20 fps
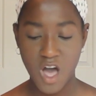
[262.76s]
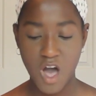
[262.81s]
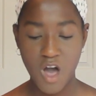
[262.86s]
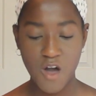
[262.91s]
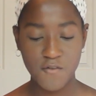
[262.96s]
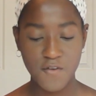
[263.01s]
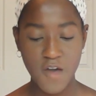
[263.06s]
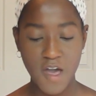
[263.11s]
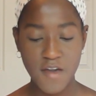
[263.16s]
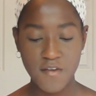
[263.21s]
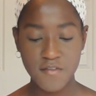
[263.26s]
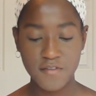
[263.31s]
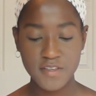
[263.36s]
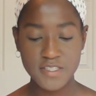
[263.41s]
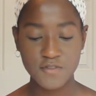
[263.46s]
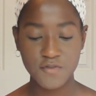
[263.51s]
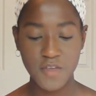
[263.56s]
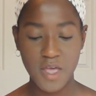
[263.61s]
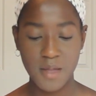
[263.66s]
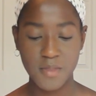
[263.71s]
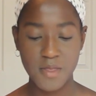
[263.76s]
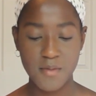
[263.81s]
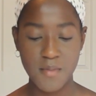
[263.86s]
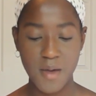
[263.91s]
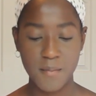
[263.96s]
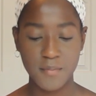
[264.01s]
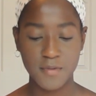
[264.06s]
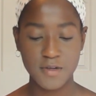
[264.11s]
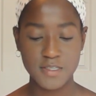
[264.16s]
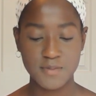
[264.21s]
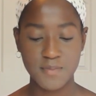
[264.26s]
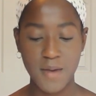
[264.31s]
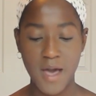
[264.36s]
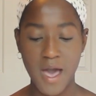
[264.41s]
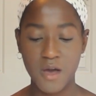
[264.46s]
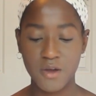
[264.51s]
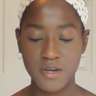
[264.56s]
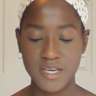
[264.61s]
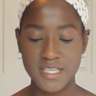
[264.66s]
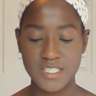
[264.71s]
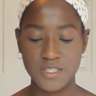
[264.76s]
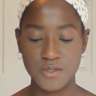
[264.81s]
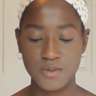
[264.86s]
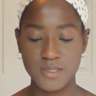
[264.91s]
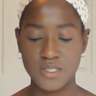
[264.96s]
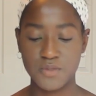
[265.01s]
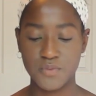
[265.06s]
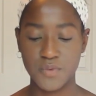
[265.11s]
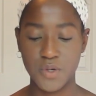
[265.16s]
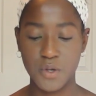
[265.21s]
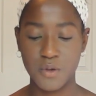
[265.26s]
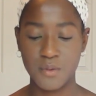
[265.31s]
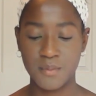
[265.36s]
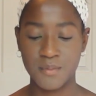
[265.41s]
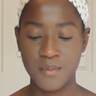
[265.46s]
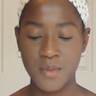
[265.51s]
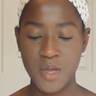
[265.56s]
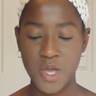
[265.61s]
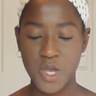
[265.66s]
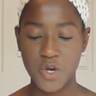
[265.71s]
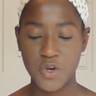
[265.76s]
All 5 of his family members piled into his room,